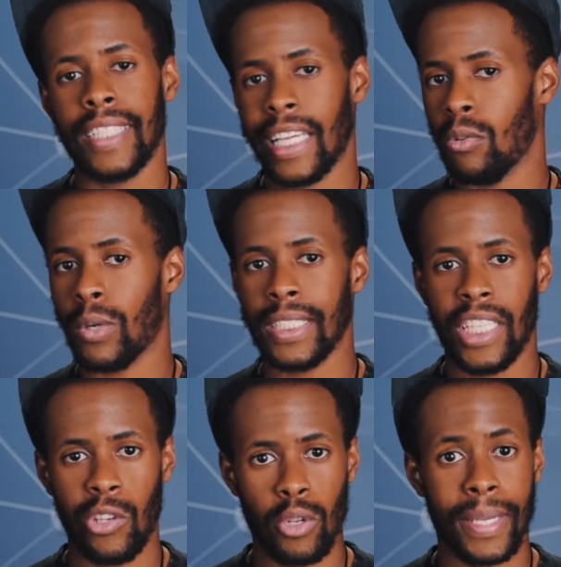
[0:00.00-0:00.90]
Data will
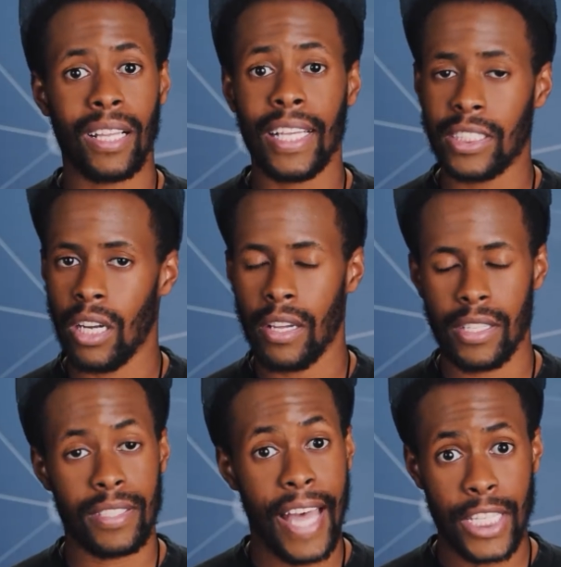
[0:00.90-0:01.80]
continue to be collected on
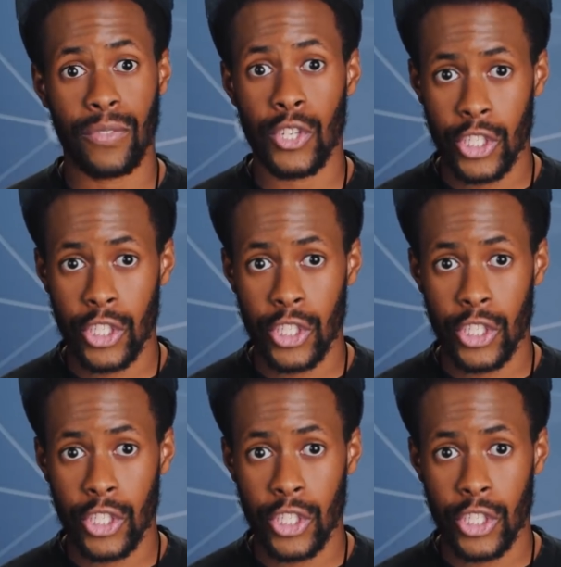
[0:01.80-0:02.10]
us, that's for